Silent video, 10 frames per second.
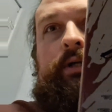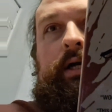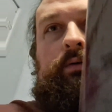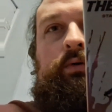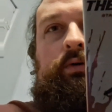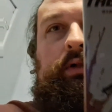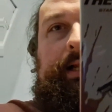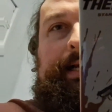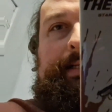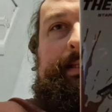John Woo
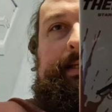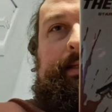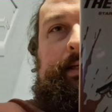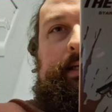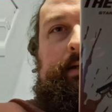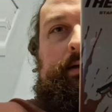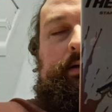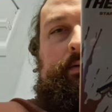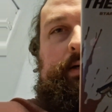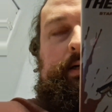classic, The Killer,
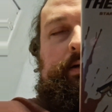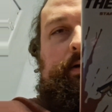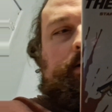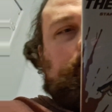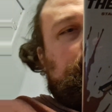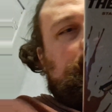right here.